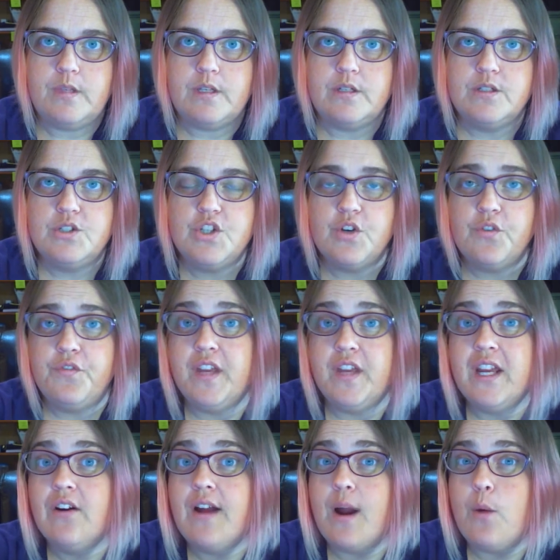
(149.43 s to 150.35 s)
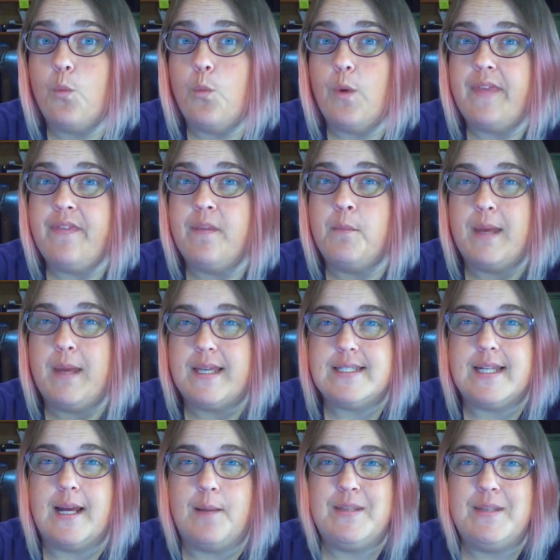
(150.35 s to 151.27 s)
So figure out when the
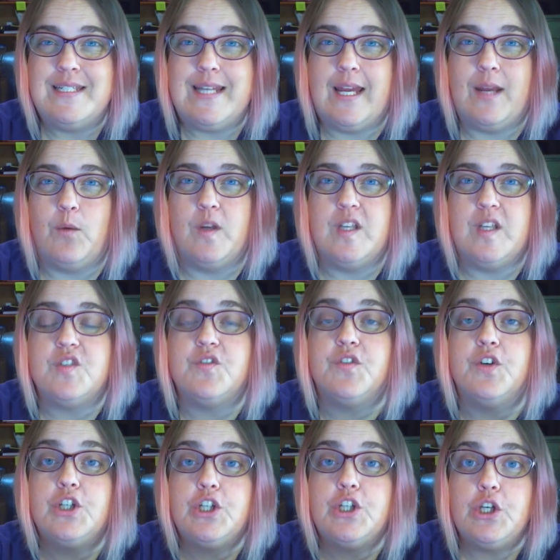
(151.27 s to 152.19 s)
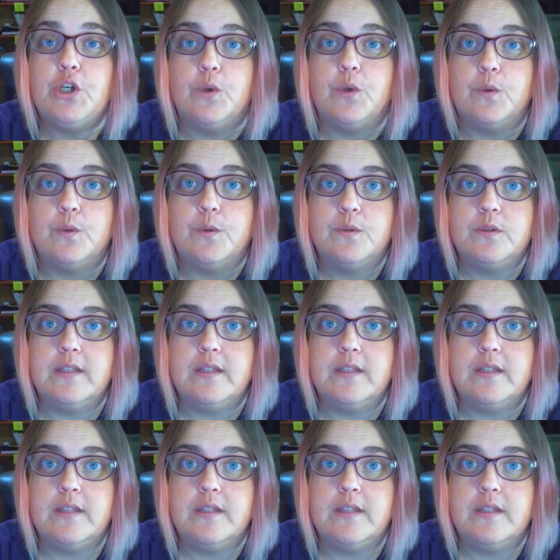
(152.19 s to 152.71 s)
best time of day is for you.